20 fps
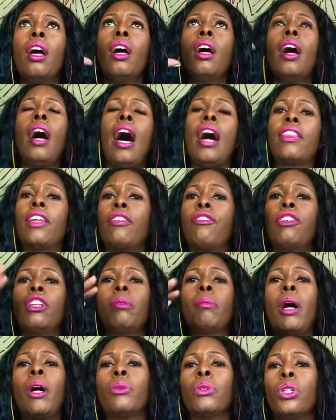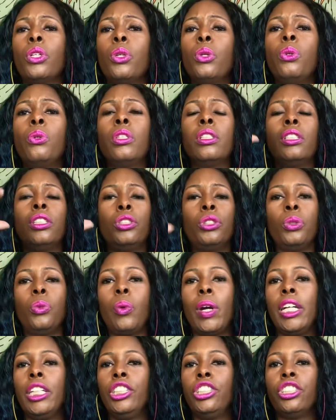how they feel about you, the
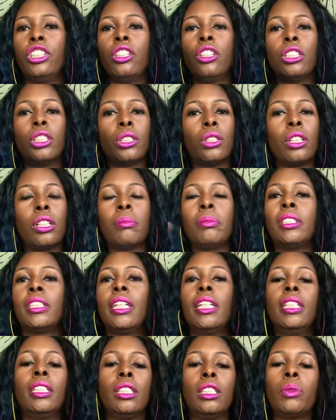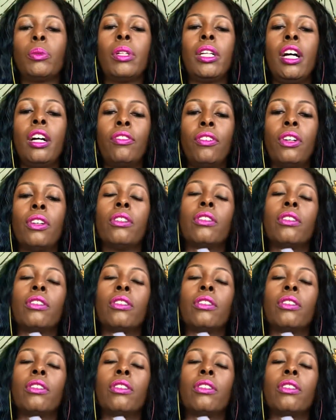situation, the circumstances, whatever.